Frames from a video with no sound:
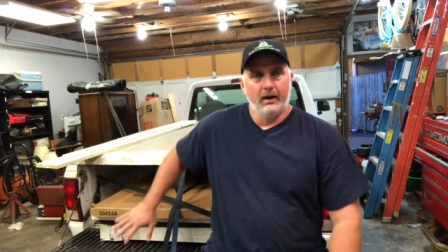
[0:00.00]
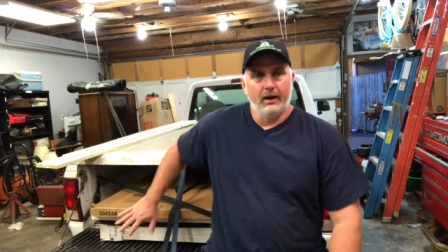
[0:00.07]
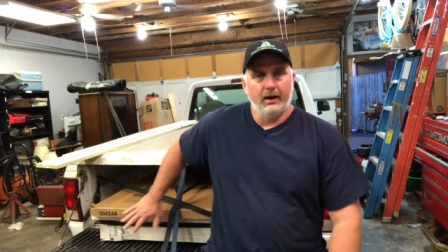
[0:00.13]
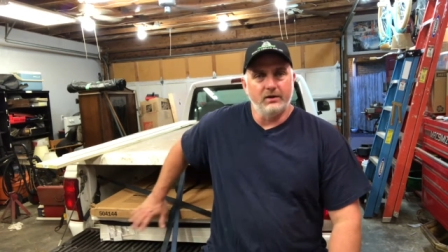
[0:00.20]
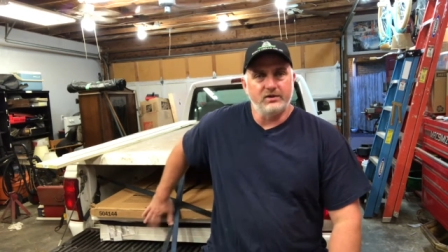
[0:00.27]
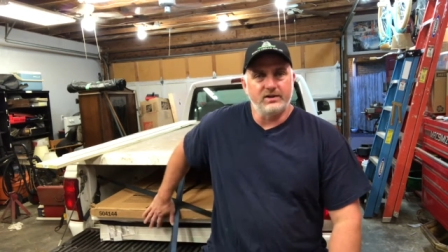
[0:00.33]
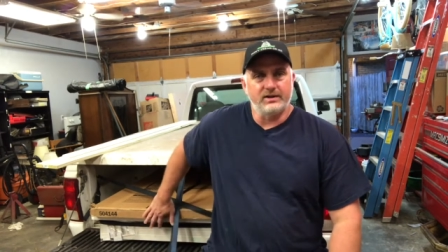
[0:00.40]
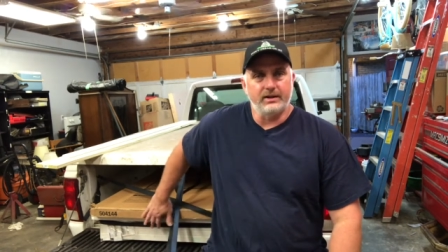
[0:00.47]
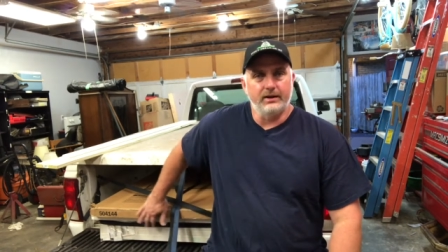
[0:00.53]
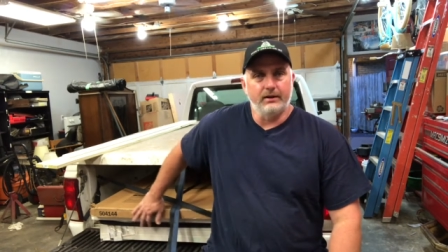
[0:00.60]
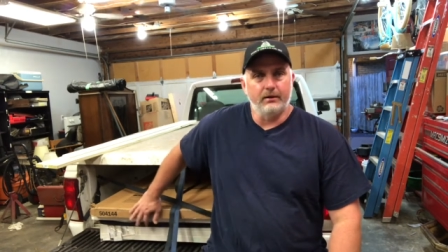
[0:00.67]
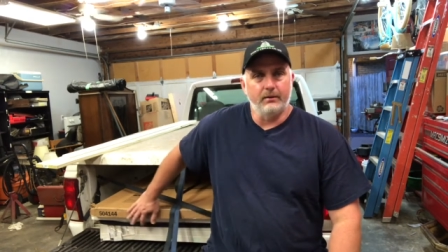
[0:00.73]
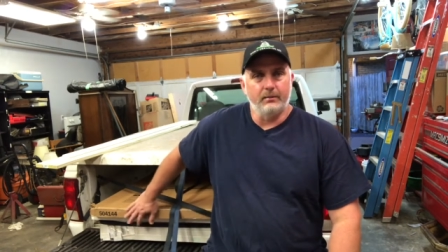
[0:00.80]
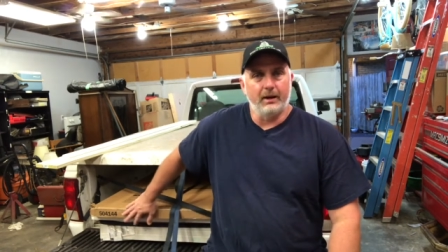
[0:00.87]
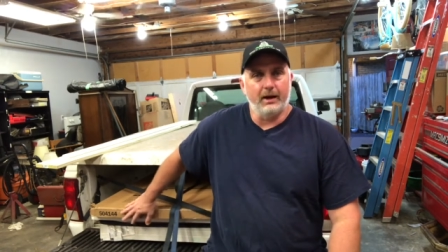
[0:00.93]
As you see here
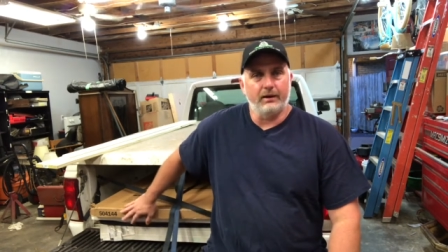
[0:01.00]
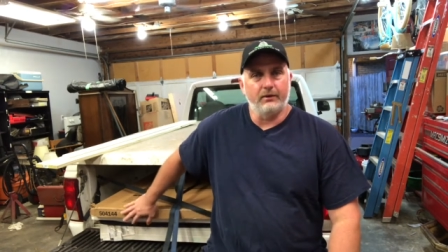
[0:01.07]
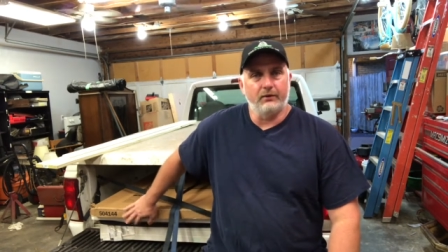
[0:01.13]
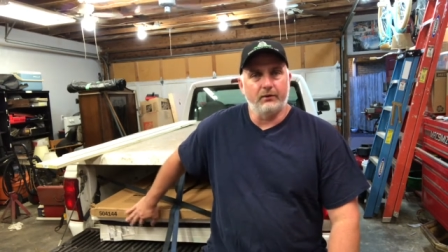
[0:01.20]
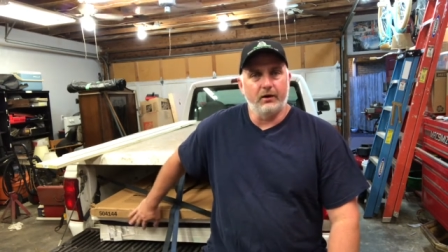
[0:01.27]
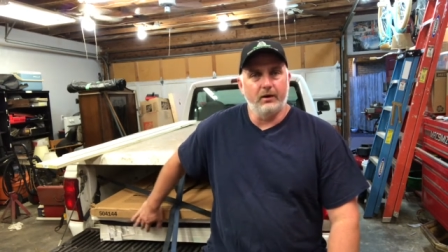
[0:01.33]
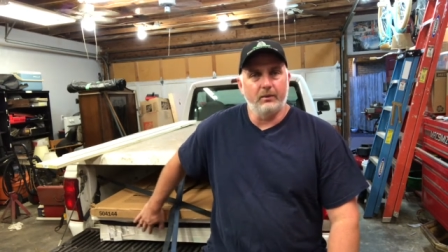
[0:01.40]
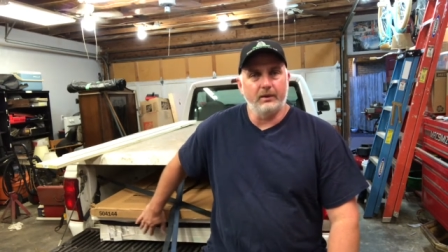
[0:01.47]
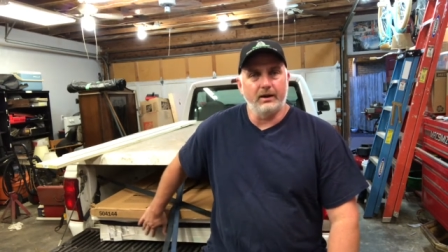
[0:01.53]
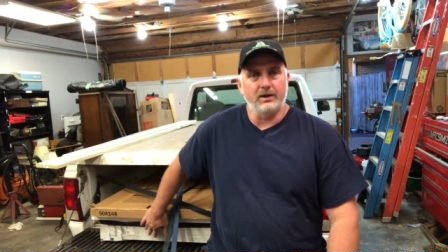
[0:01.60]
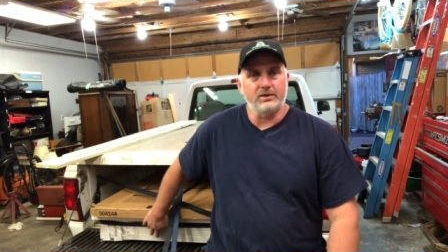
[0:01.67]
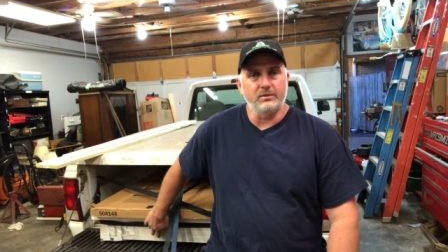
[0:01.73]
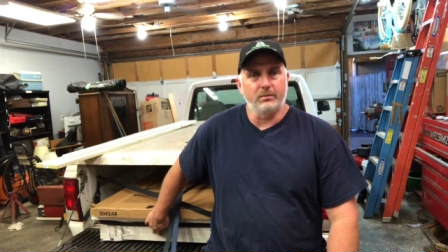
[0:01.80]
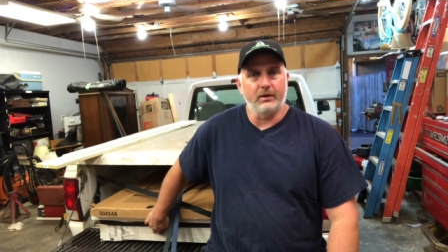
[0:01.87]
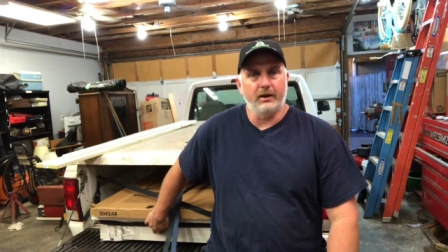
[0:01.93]
in the back of the truck, we
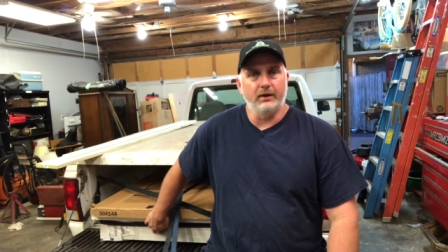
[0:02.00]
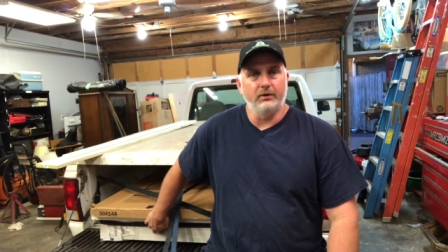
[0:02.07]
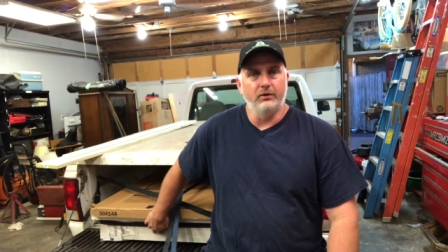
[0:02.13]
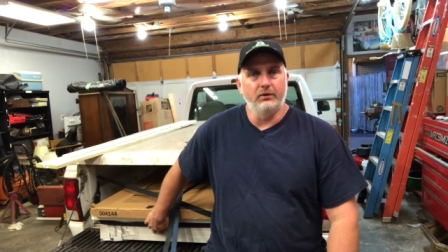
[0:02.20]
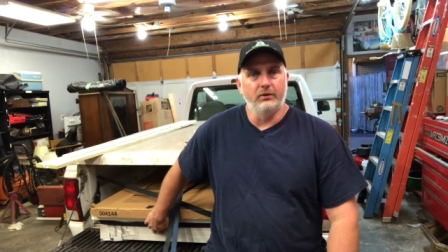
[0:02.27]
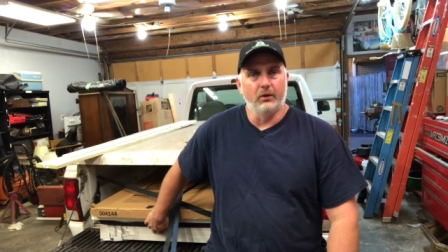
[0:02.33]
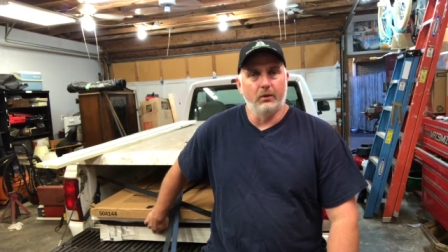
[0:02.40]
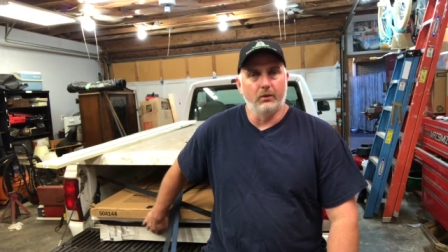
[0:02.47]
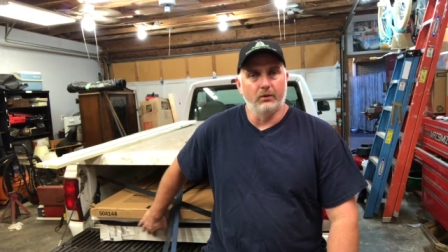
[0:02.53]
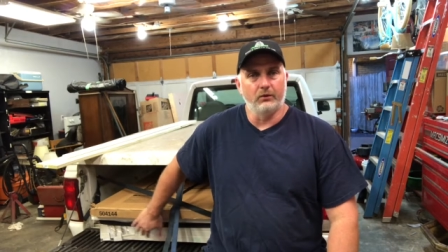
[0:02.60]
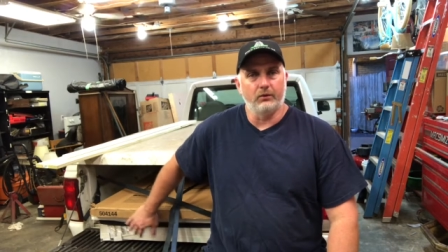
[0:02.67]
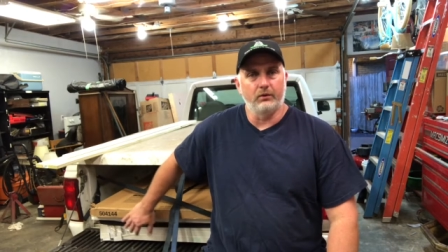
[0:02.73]
got some brand new doors.